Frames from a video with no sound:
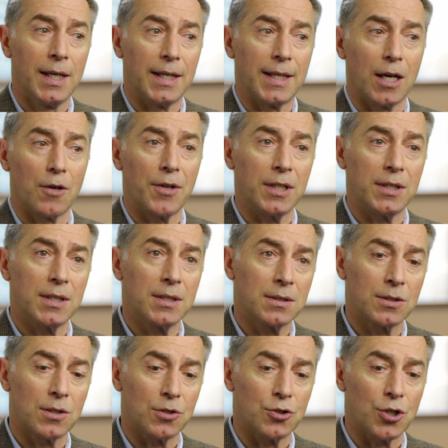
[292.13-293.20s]
and how they
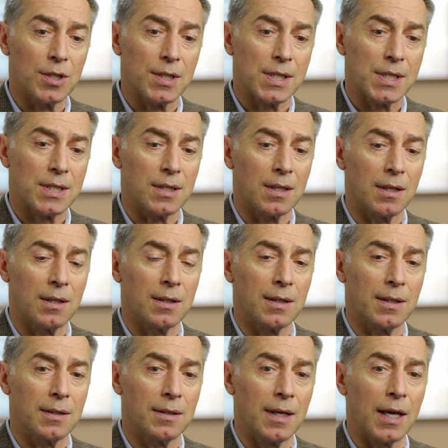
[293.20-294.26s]
didn't just uh,